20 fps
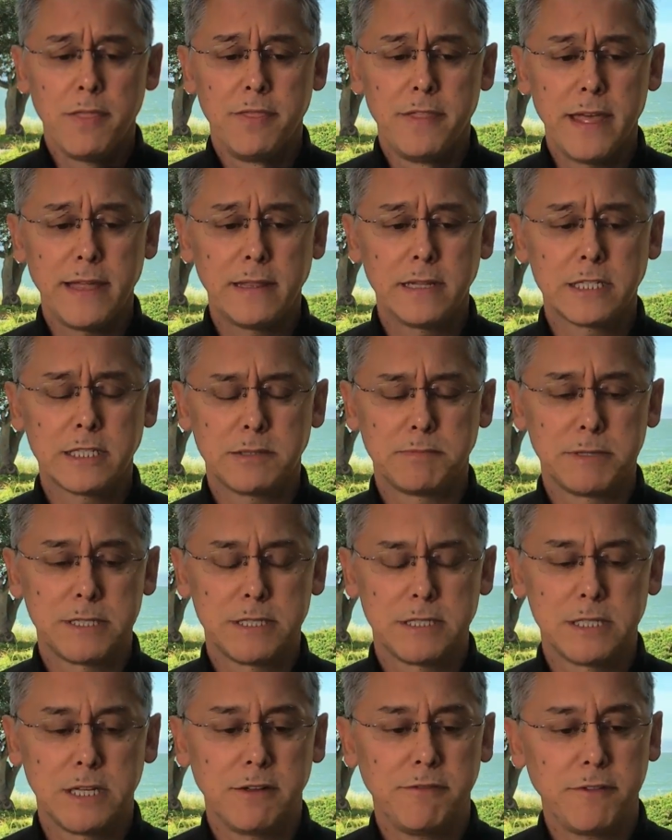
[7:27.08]
Then the
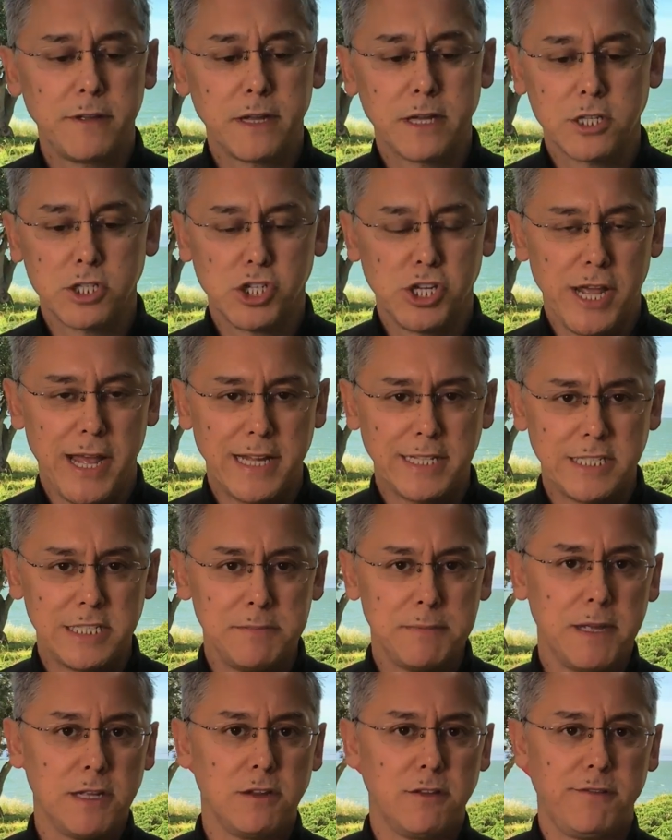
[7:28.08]
specific
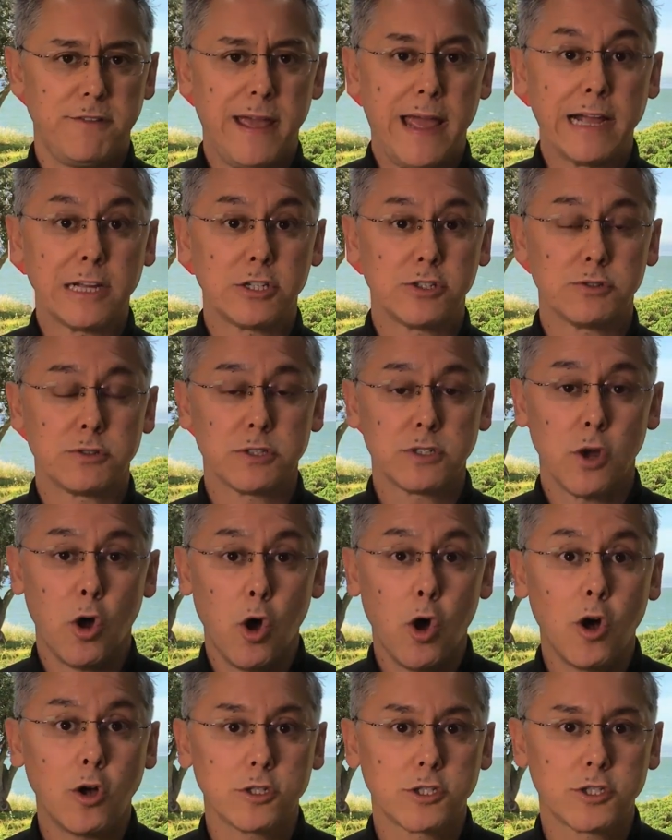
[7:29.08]
chassis manufacturers
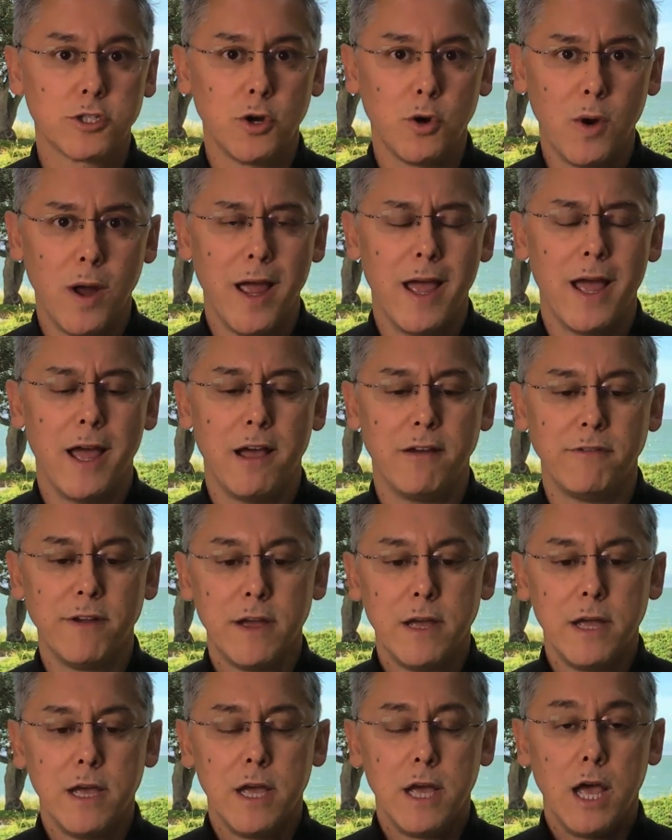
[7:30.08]
also have
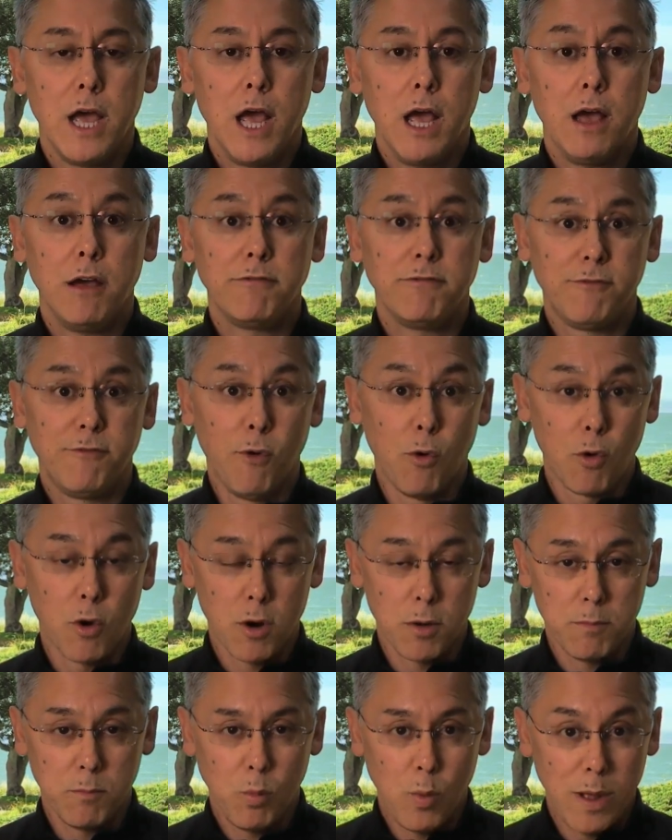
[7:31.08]

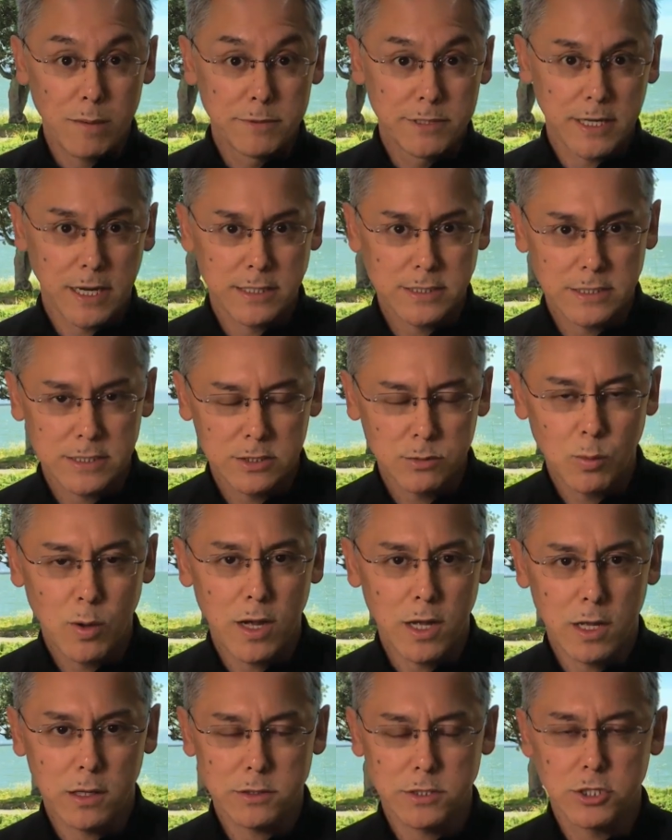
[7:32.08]
forum websites as
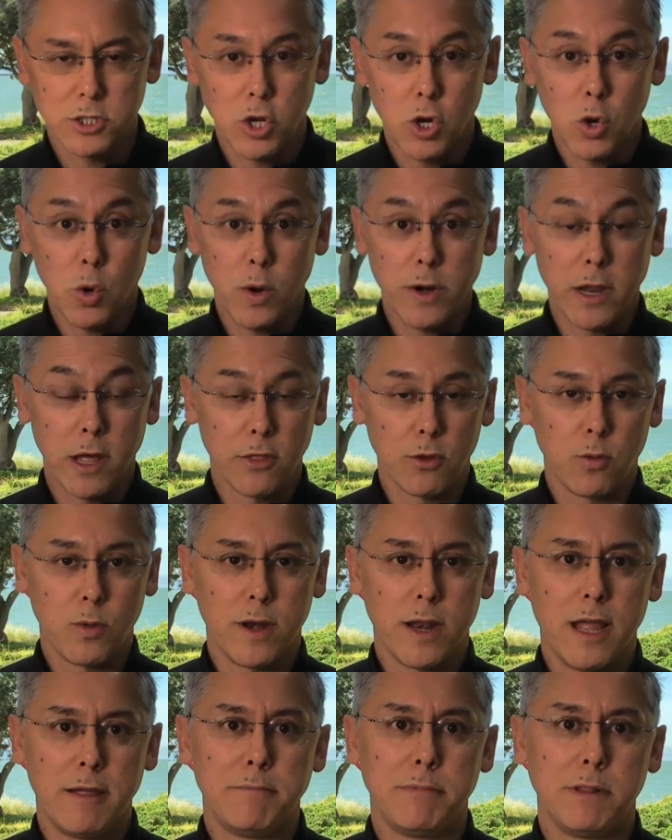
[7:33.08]
well. So another
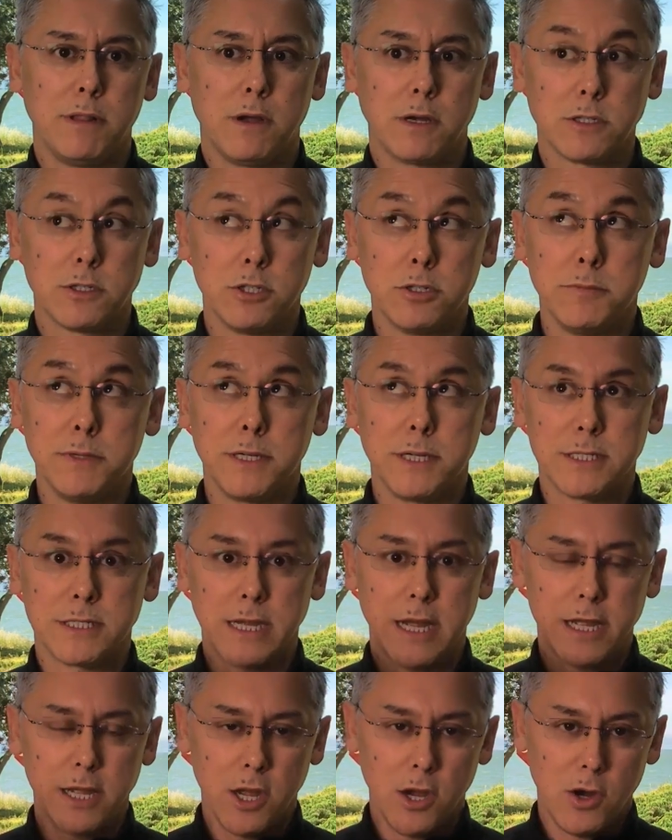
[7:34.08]
one I belong to, because
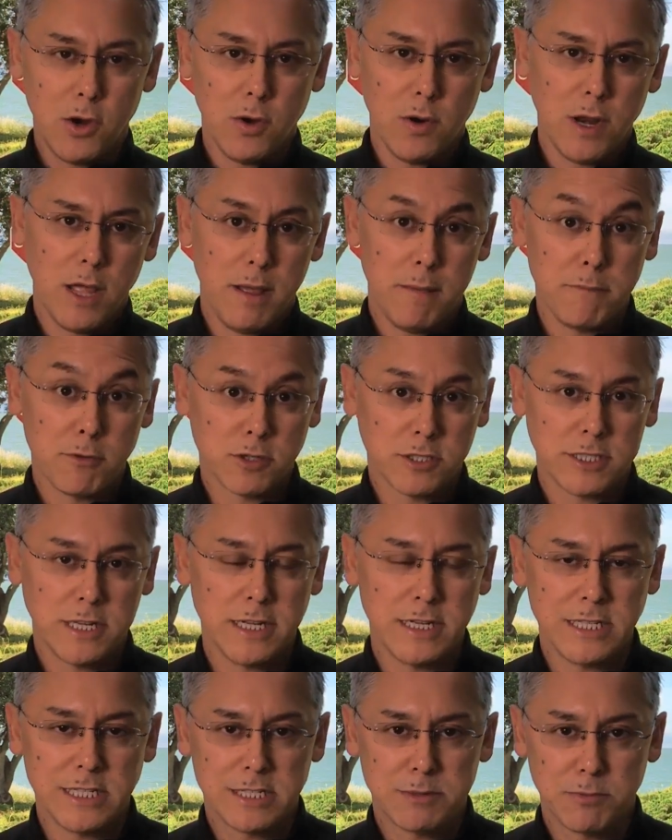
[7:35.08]
I own a
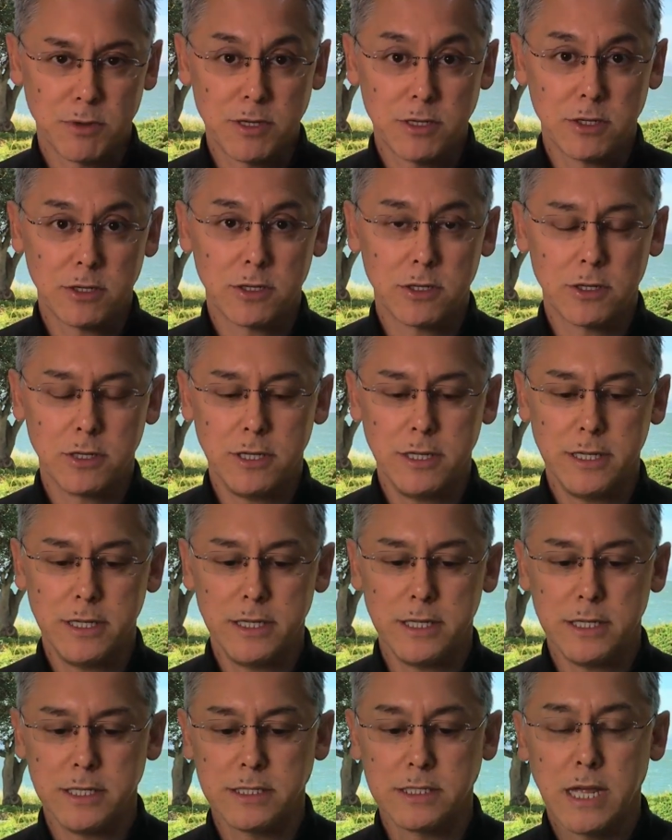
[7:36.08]
Mercedes Sprinter,
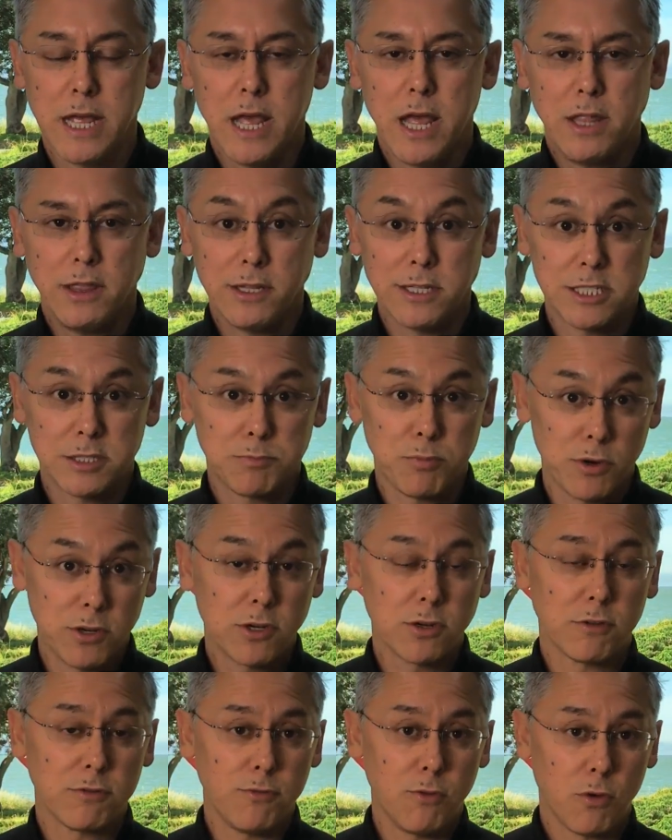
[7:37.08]
is the
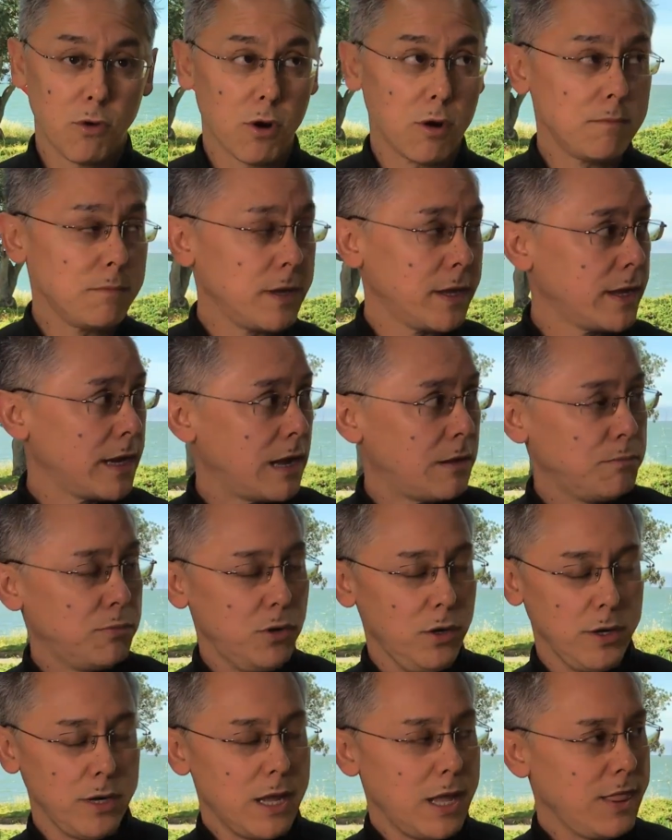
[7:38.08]
Sprinter Forum, and I'll
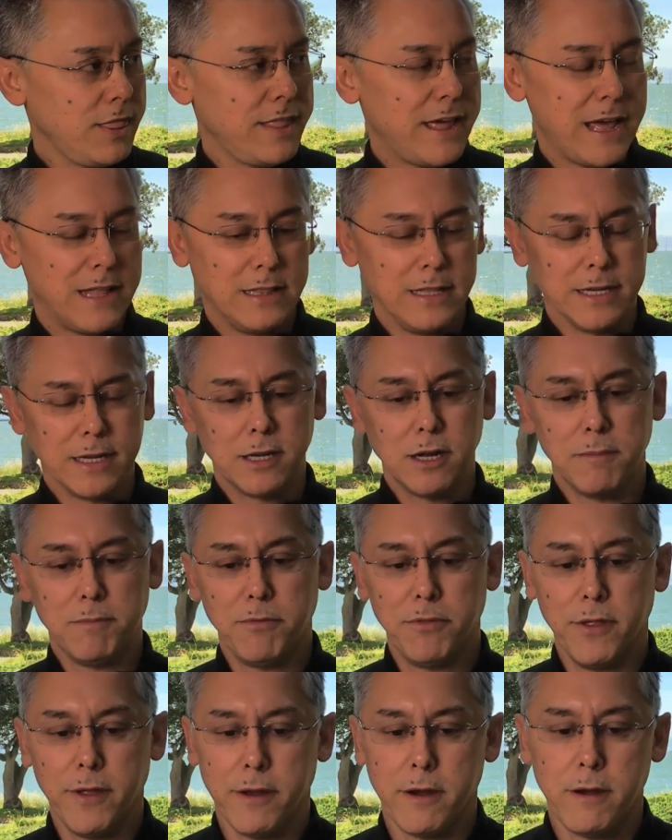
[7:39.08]
put that link up
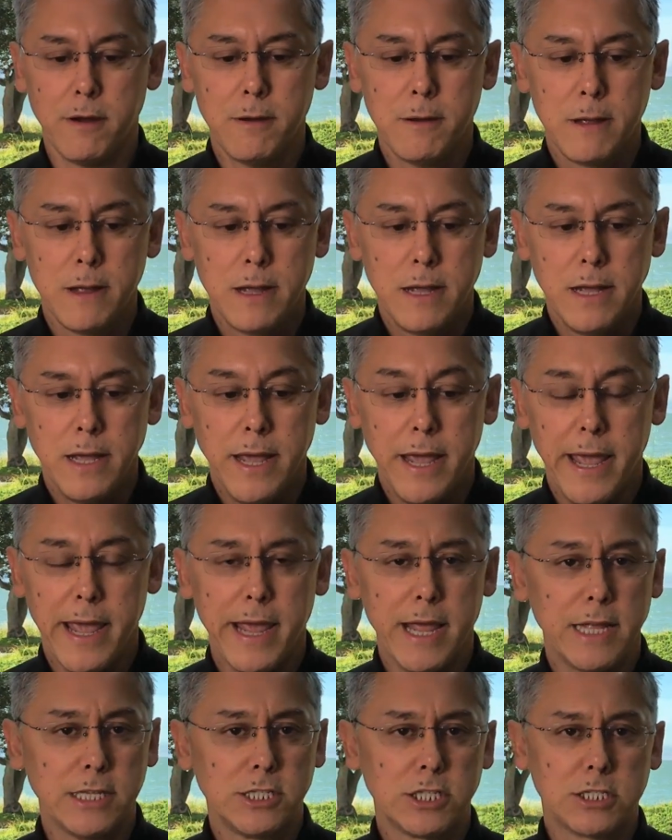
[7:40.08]
there.
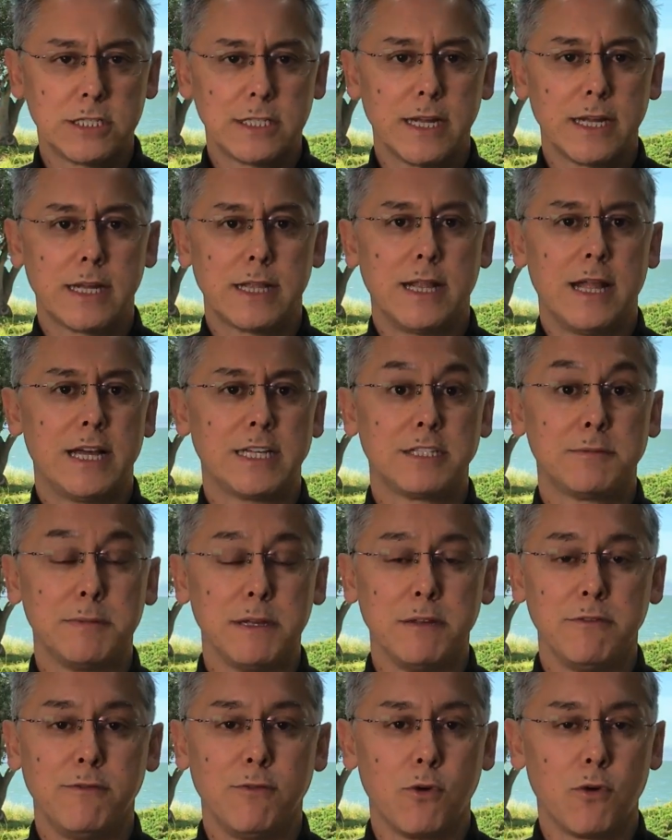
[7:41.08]
And just like Class
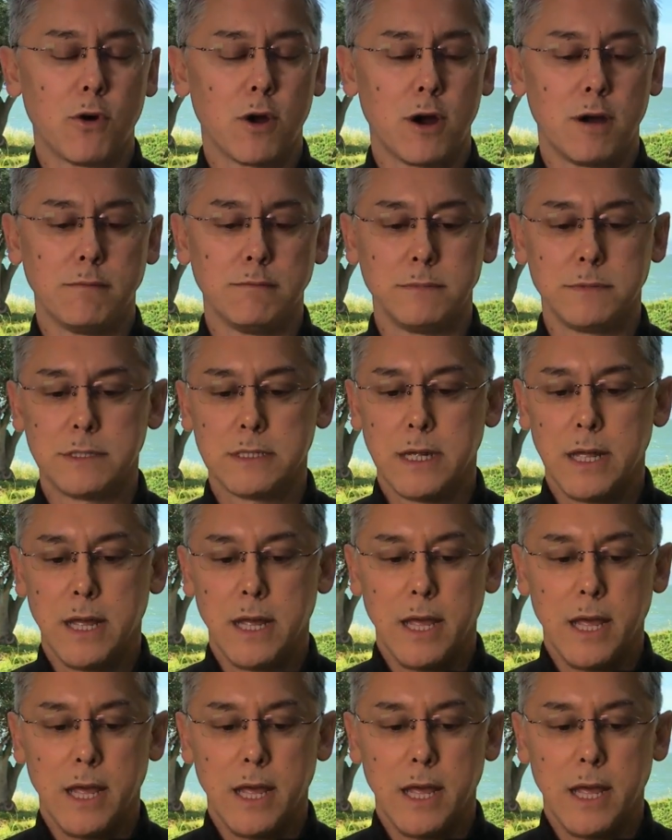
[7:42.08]
B Forums,